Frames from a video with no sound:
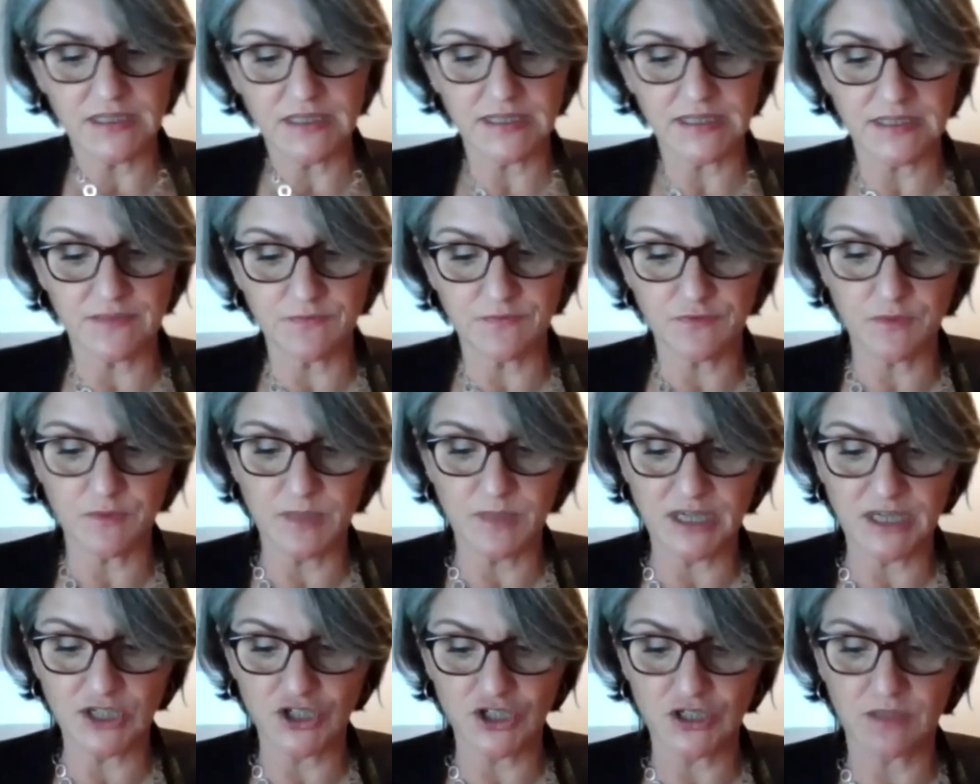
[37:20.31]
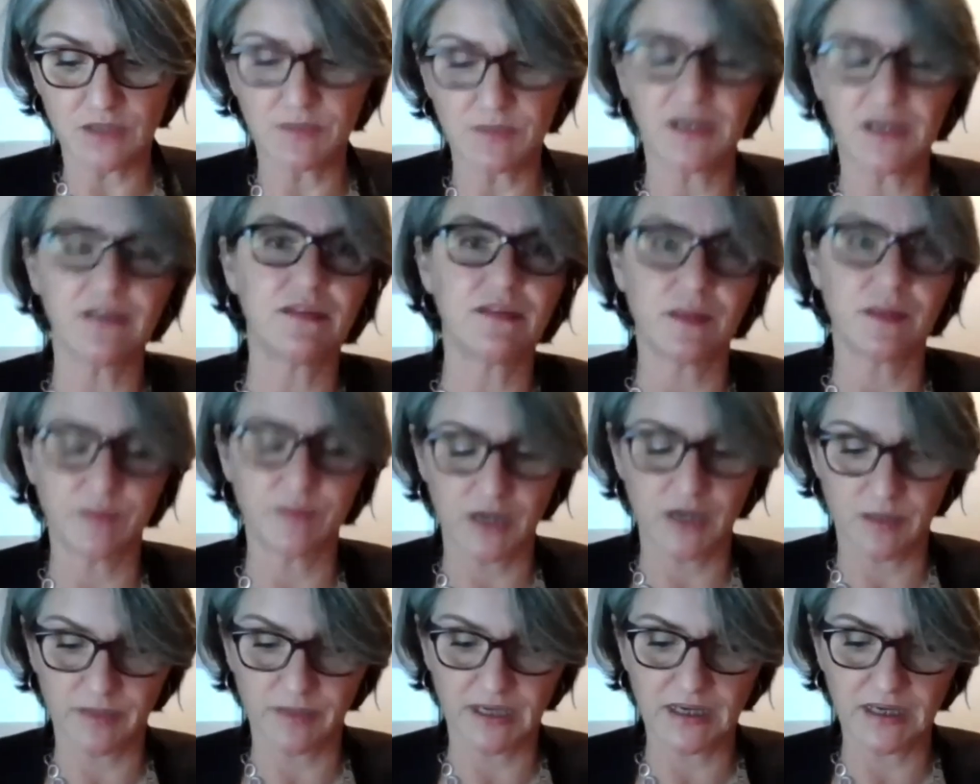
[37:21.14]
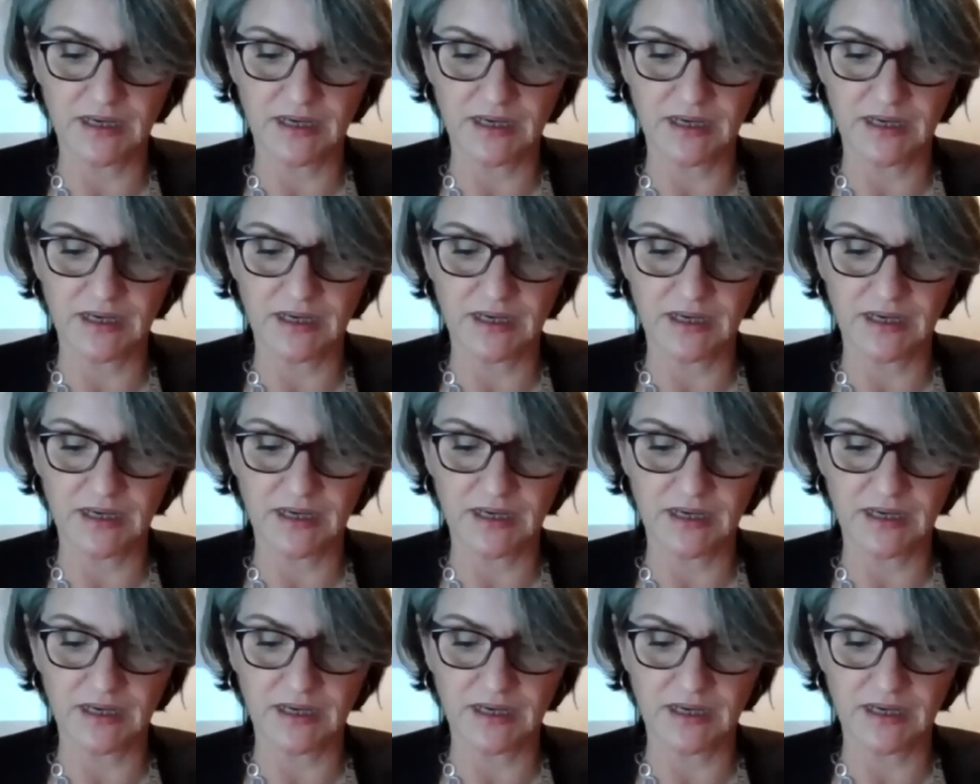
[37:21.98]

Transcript: disinformation about the upcoming